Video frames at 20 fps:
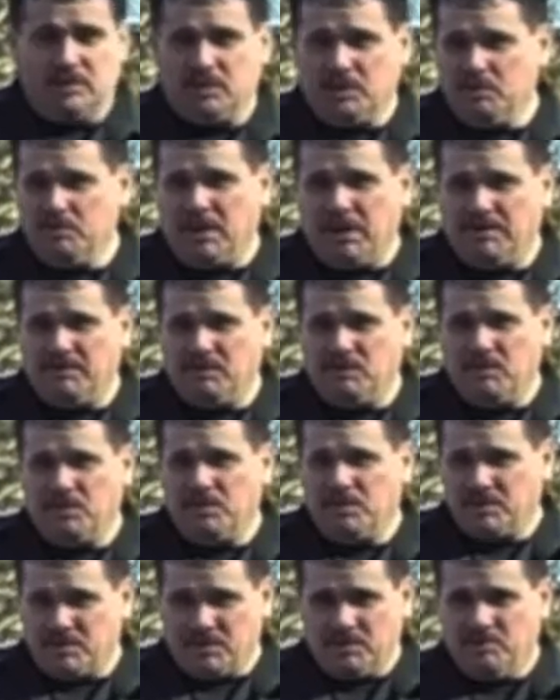2x4s
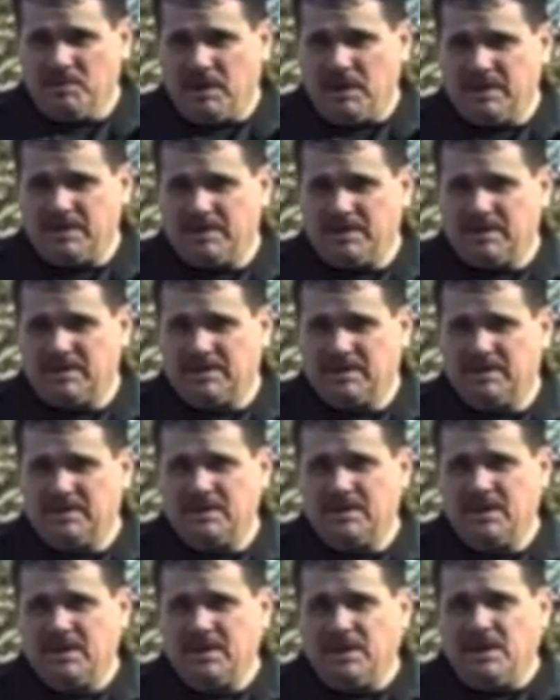or
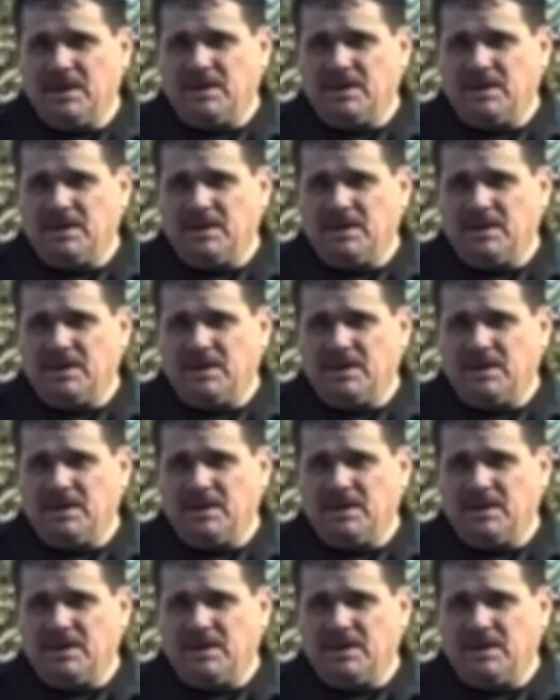2x6s,